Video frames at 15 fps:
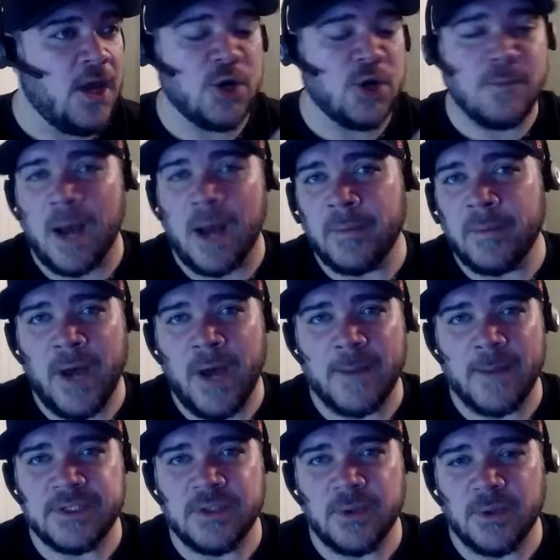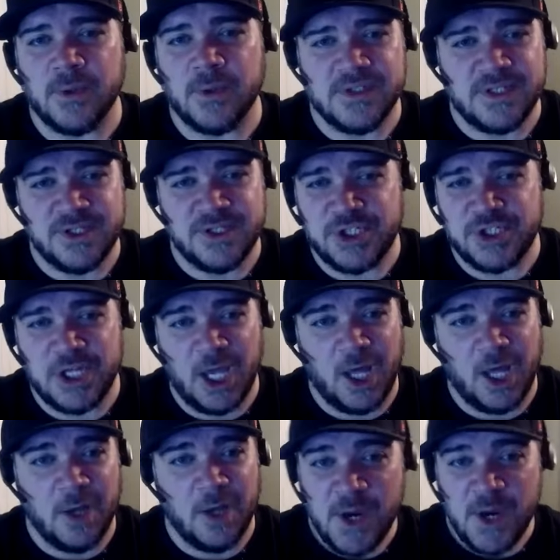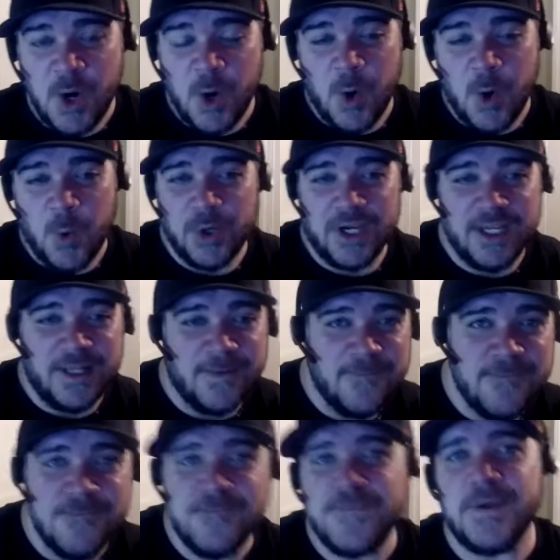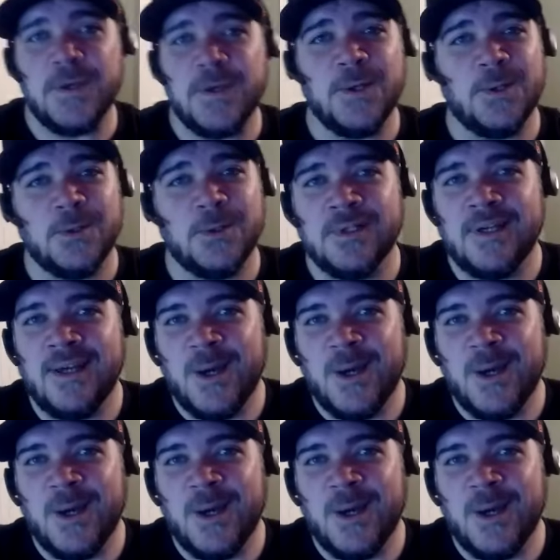Your mom and pop stores and shelves were getting filled